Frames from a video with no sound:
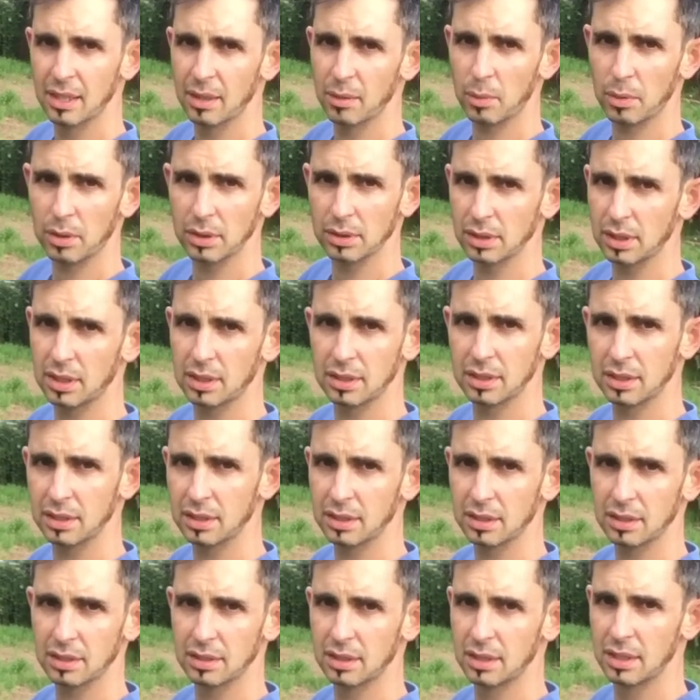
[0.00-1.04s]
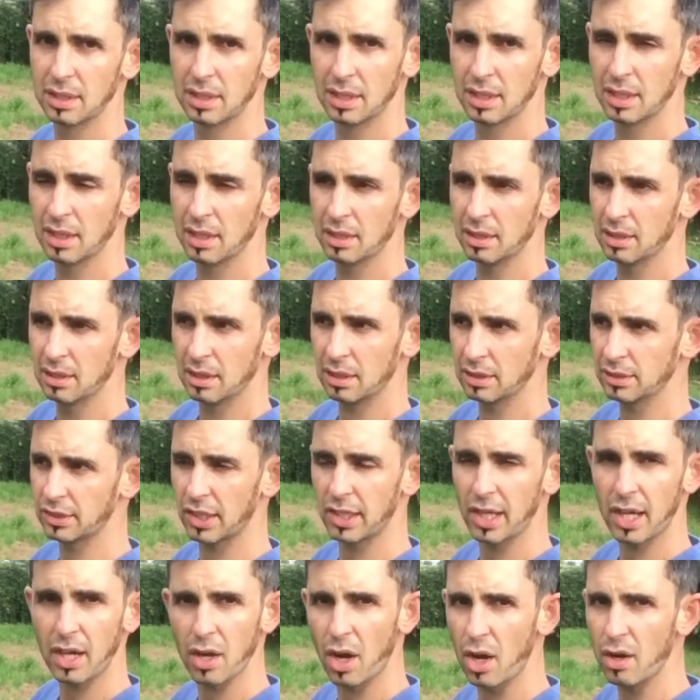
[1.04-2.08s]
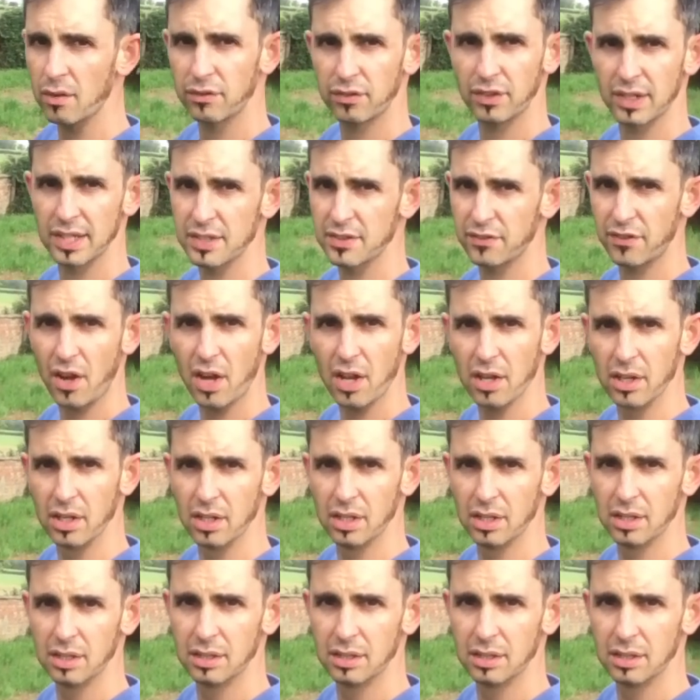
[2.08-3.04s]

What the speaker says: well, I don't know, hopefully it's fun.